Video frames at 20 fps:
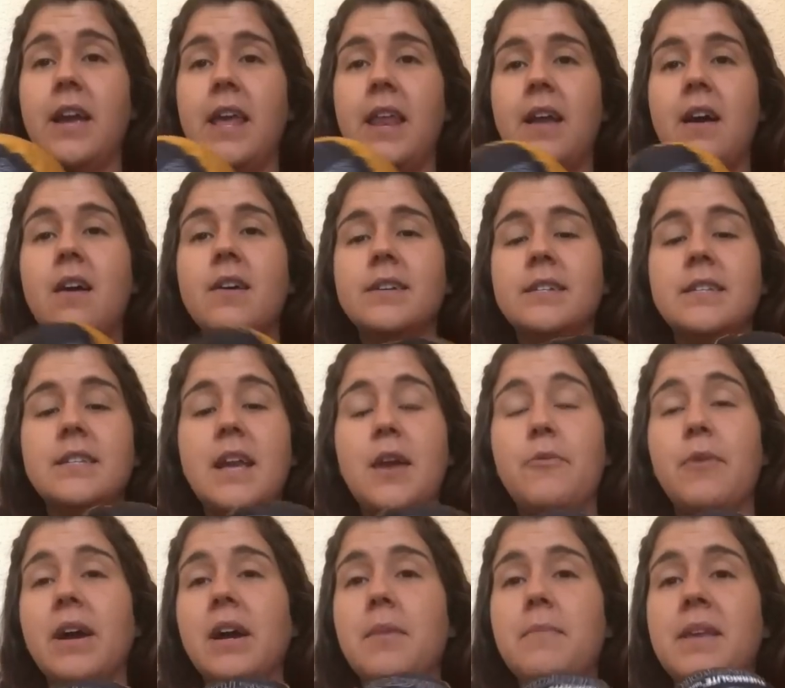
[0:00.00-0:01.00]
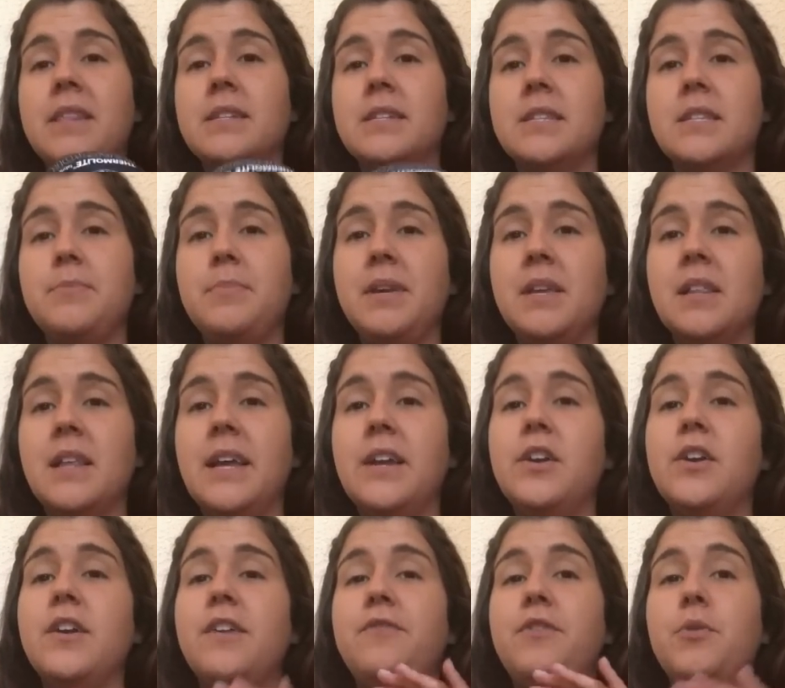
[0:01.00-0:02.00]
And honestly, I recommend the sleeping
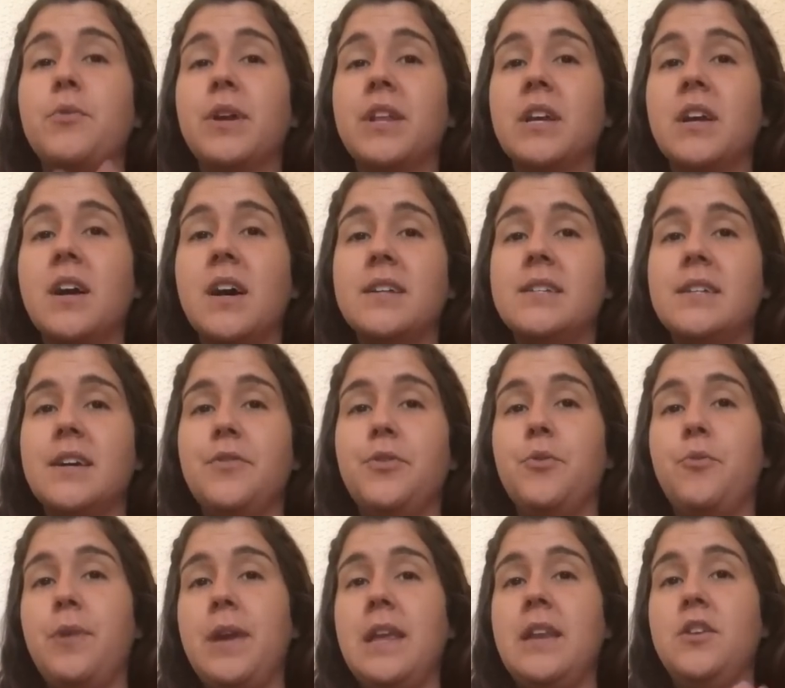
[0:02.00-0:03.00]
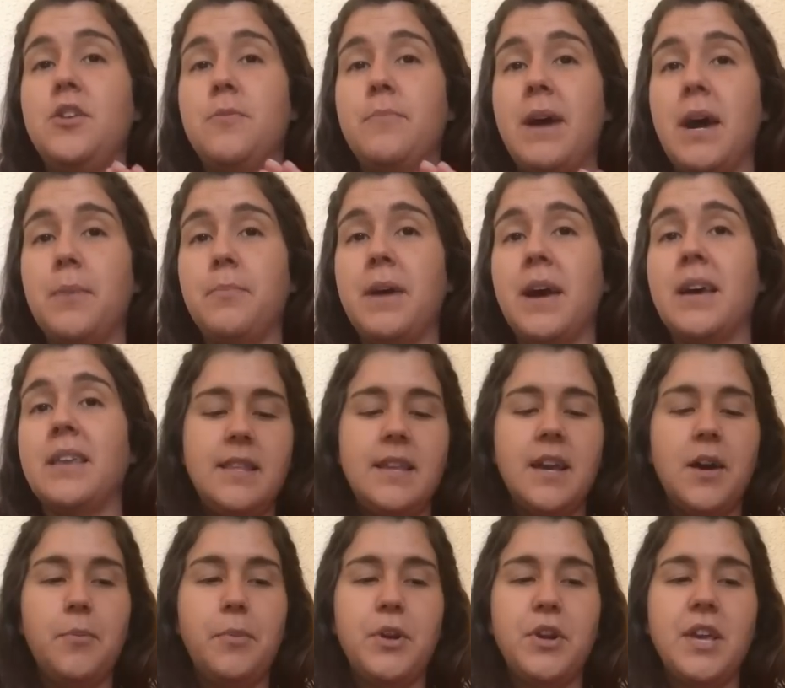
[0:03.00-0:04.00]
liner if you want to cut down the weight in your backpack. The
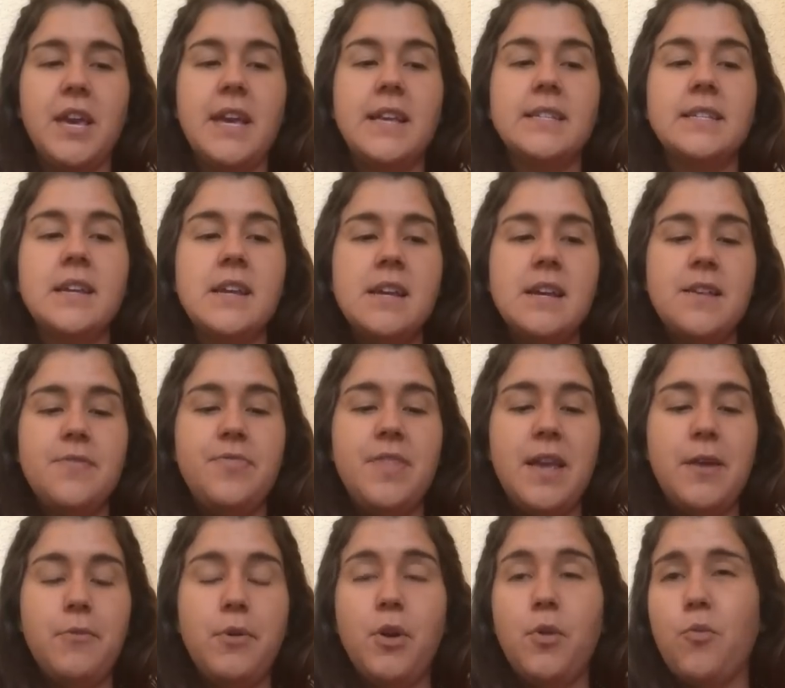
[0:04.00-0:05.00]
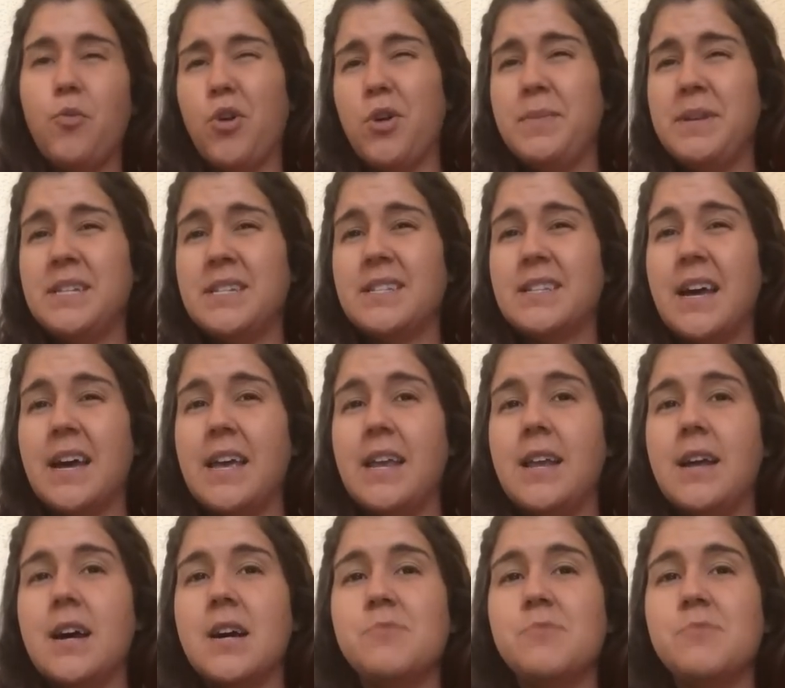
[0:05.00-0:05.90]
albergues they were warm inside.